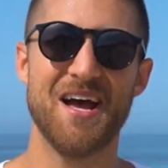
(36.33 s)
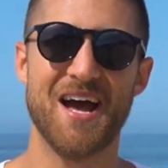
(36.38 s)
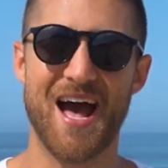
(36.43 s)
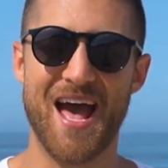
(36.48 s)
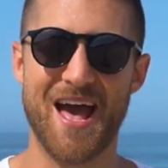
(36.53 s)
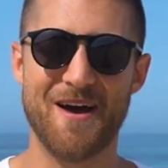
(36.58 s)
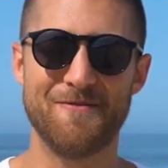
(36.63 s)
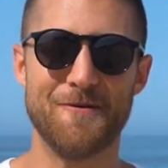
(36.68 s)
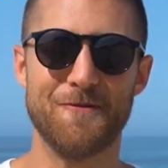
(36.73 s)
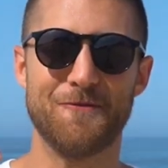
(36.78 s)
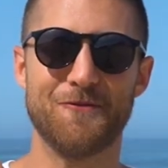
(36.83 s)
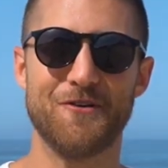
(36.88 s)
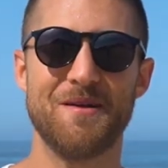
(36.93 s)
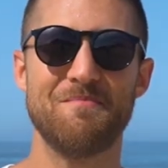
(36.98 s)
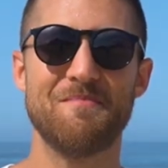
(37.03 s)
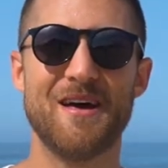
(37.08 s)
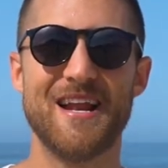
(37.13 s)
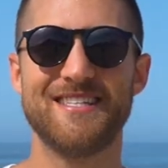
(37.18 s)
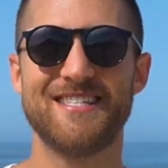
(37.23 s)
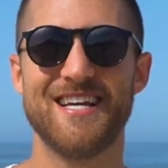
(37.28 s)
I have a free
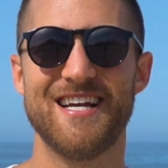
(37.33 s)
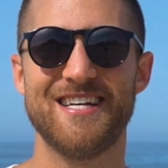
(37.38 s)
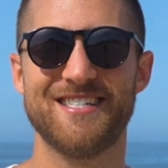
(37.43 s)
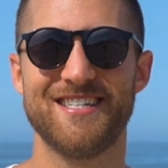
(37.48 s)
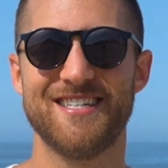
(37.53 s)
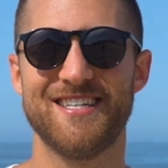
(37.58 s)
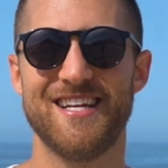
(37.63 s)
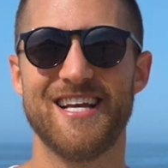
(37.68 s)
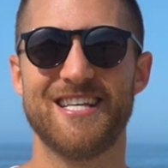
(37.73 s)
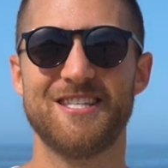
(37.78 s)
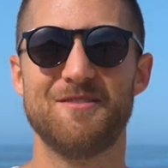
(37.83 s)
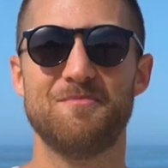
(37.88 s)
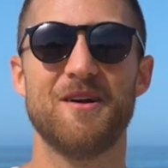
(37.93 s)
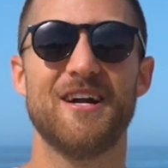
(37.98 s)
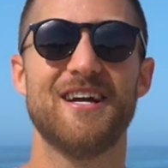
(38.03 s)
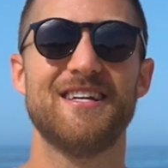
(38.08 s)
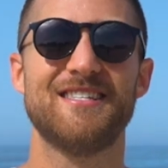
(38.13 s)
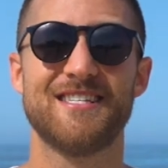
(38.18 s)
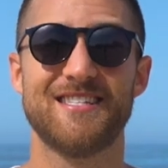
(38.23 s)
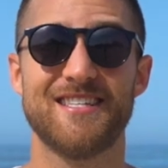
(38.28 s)
meditation
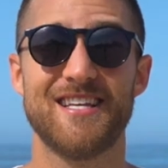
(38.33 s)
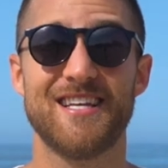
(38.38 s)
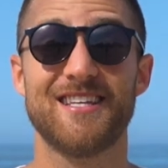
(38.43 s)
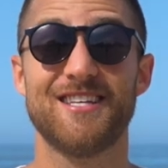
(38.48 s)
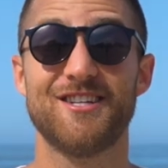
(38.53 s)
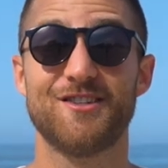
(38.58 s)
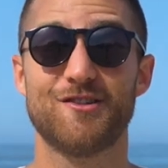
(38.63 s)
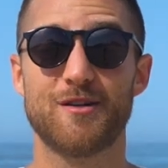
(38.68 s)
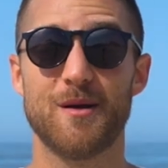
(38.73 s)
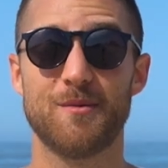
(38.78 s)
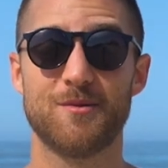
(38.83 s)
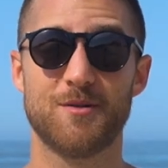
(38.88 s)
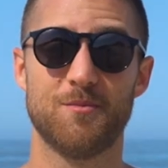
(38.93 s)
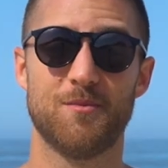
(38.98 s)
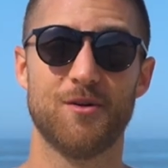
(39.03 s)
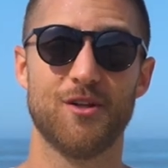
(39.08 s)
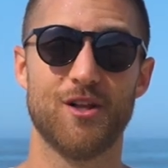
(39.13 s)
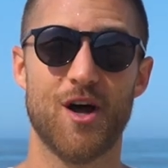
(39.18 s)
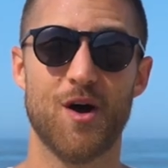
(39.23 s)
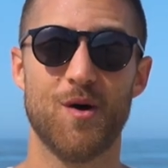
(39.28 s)
experience. It's linked in the description
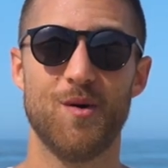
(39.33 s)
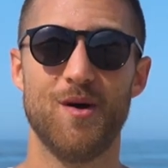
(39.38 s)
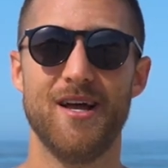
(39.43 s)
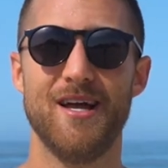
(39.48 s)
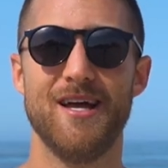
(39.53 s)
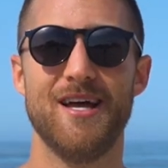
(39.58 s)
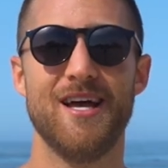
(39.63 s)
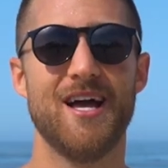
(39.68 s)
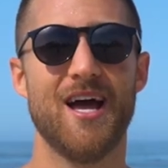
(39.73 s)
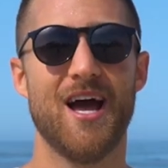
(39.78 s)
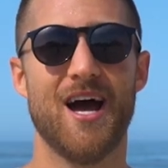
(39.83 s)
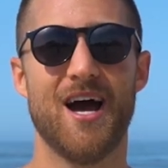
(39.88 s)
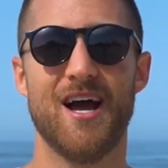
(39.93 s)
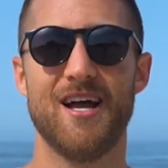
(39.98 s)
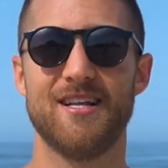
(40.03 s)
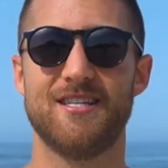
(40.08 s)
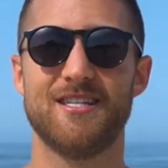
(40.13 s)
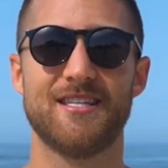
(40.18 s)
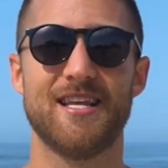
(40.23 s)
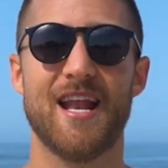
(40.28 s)
below. Uh,
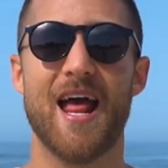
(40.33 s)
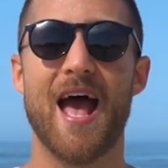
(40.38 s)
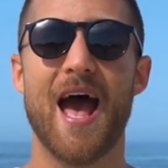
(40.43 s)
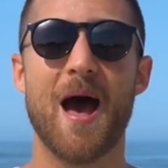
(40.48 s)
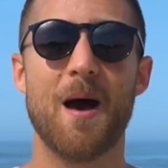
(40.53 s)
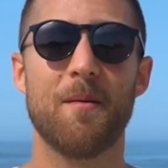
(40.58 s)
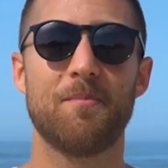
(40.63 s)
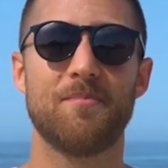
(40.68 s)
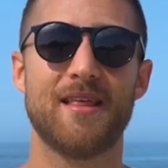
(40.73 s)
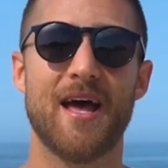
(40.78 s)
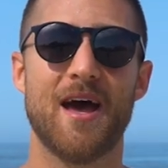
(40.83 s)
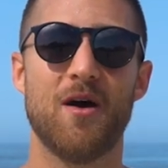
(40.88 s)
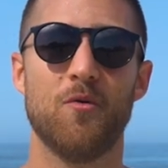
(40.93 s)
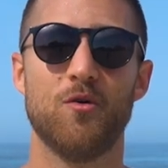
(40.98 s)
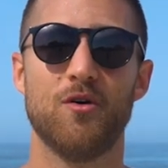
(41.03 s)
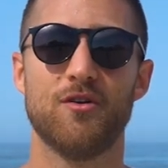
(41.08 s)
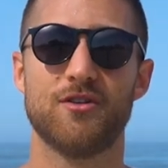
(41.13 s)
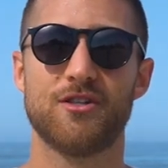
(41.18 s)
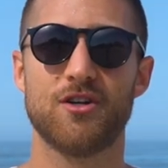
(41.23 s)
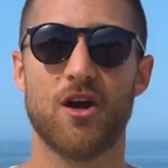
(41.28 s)
it's just an app that
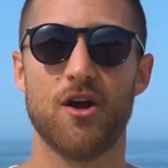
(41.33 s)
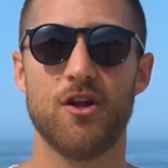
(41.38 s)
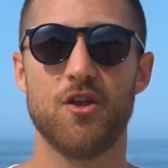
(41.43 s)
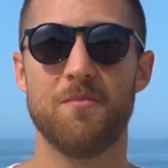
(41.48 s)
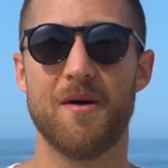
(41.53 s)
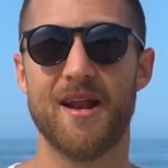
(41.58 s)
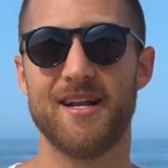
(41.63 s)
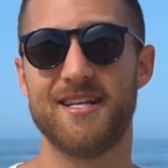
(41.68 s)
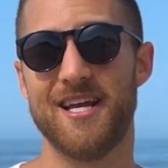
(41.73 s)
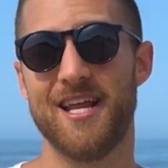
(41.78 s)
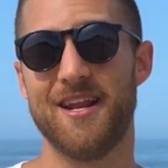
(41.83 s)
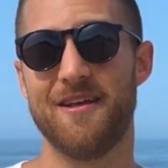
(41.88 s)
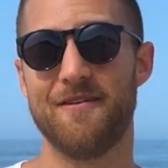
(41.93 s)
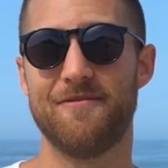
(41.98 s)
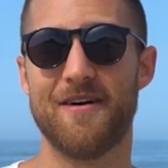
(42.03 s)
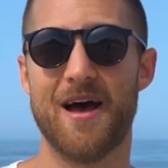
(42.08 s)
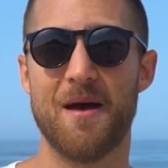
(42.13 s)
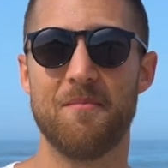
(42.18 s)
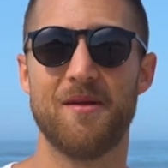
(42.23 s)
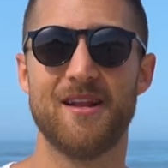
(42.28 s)
will start you meditating
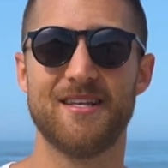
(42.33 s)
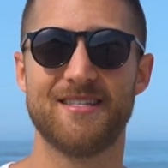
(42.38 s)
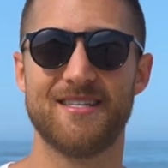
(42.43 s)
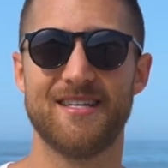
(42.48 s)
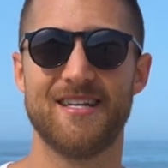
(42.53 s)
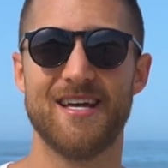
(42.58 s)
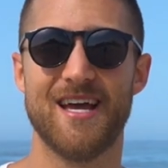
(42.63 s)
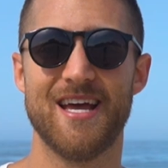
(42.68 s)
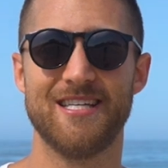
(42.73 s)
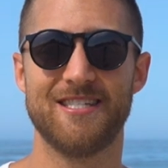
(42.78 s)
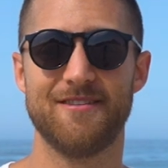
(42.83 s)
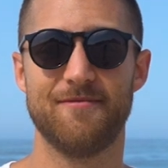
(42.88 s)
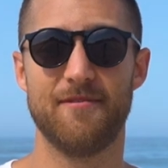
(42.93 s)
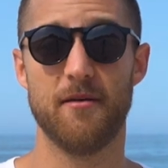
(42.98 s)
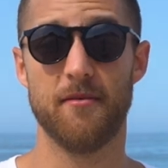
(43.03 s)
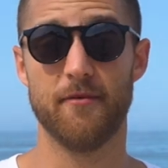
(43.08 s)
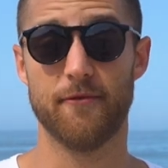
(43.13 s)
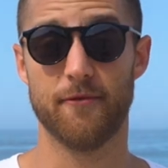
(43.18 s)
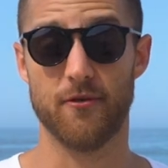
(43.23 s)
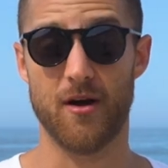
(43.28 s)
five minutes a day. It's
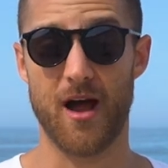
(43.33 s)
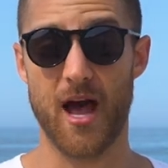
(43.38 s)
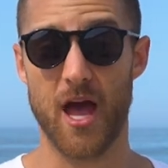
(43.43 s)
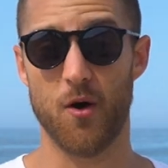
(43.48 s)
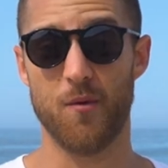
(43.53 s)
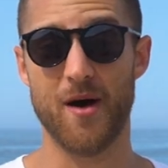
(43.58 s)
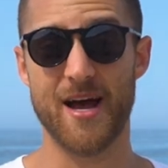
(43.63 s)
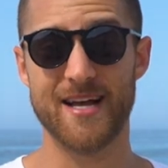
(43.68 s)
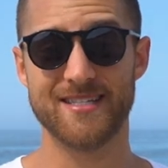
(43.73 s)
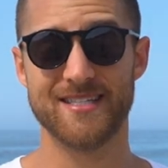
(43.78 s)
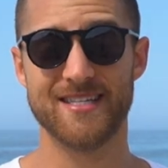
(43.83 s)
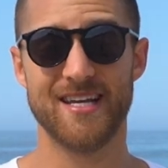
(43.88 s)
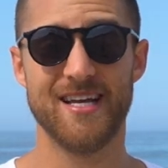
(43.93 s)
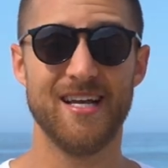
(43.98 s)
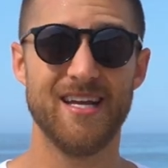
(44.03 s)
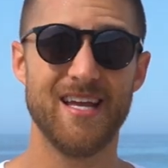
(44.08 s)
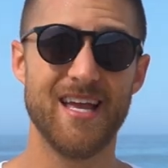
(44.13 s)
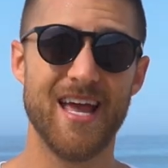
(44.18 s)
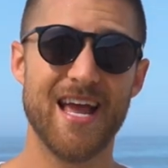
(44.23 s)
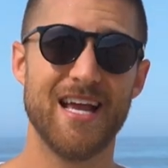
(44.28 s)
available for iOS
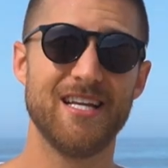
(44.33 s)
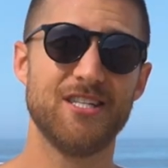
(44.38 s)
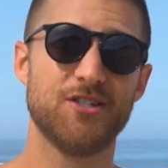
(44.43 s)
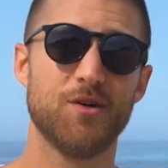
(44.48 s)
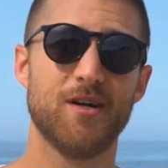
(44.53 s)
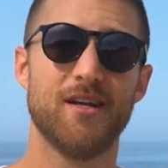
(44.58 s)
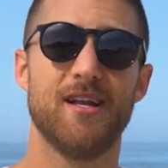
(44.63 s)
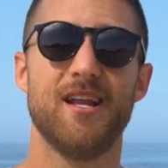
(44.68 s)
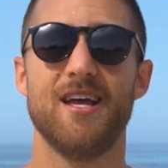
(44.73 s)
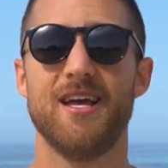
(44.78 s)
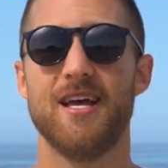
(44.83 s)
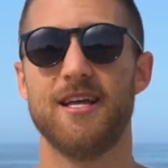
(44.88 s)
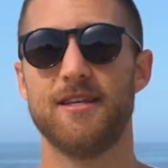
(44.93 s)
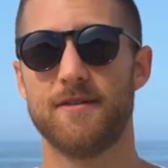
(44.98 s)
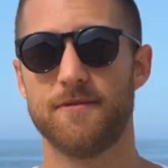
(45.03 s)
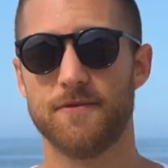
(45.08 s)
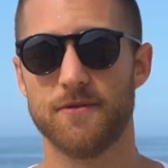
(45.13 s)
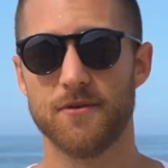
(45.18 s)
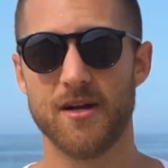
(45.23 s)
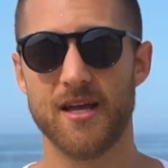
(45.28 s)
Android.
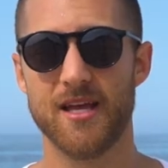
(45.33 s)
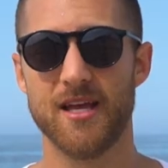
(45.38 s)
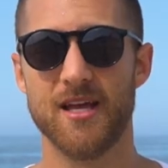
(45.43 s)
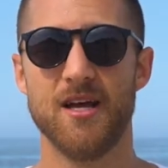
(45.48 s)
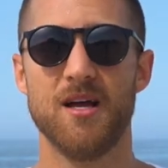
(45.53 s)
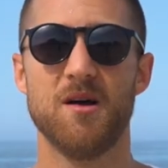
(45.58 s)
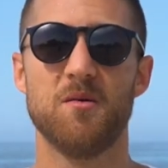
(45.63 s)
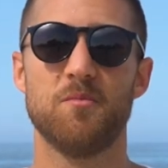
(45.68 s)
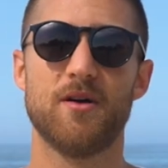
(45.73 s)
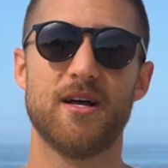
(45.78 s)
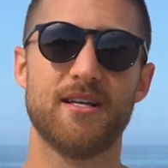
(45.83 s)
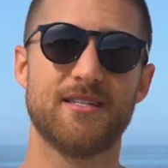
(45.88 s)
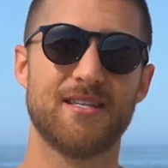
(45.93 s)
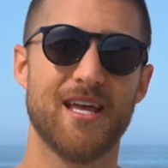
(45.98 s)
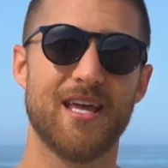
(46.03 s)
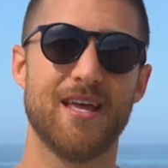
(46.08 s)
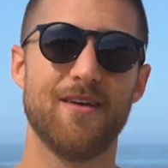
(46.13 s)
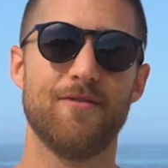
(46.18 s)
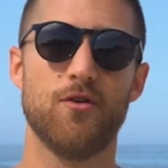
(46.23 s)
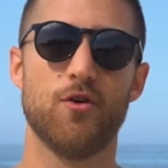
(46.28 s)
It's free. Plus,
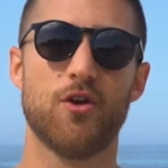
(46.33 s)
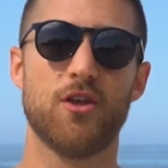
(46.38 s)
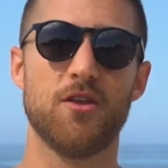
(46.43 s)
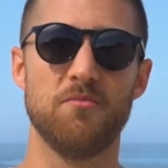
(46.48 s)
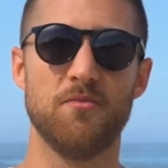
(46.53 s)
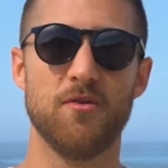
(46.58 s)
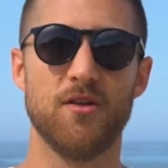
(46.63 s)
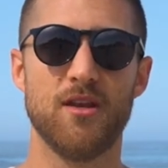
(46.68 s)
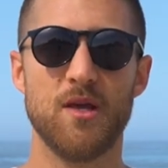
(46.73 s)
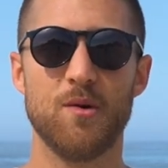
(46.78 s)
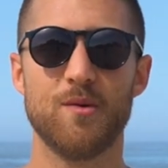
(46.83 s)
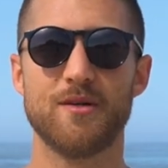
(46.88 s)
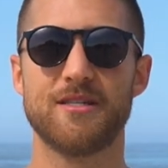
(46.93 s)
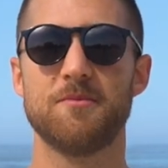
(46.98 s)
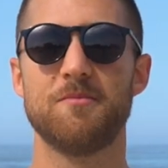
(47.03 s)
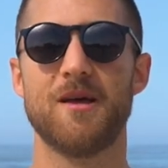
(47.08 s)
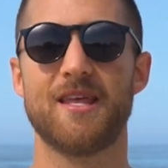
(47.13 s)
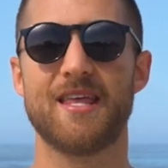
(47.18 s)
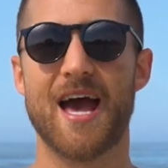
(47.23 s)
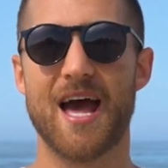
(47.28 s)
I give you a community with
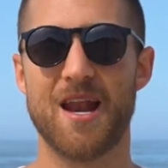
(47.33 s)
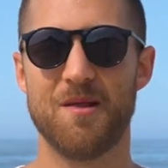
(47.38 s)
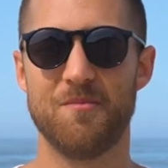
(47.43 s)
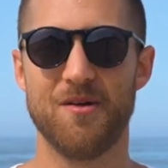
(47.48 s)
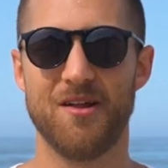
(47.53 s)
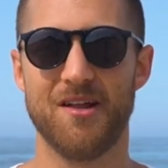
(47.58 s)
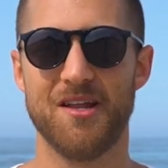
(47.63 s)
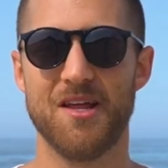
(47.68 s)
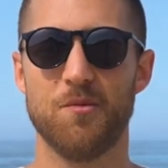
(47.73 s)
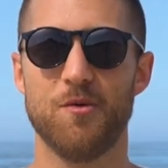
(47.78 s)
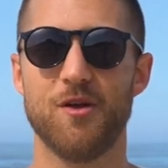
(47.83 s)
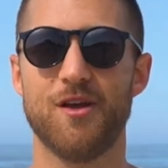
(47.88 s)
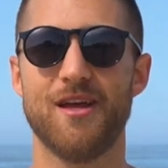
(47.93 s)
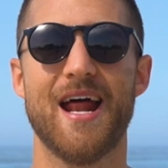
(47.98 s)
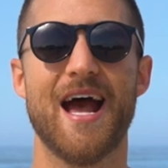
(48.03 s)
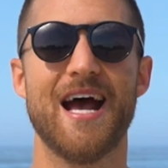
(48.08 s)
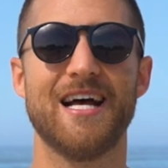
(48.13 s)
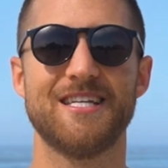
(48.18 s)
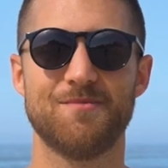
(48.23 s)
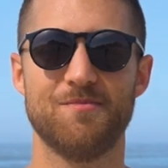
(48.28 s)
some accountability where you can
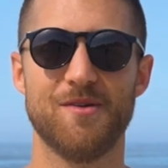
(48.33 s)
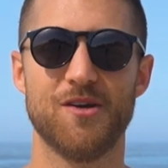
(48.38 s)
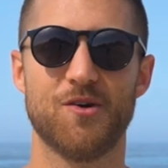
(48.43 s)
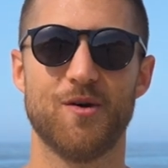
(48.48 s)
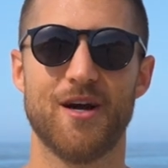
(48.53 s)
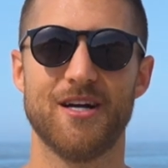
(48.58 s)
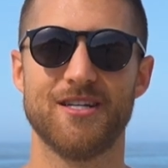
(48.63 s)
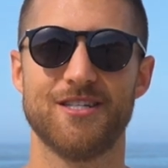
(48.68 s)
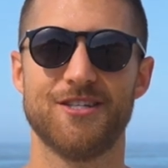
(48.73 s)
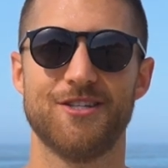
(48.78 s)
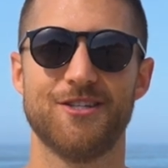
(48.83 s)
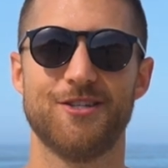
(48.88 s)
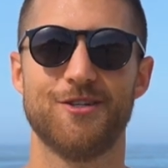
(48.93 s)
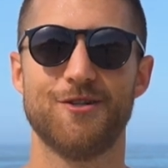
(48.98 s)
ask me questions.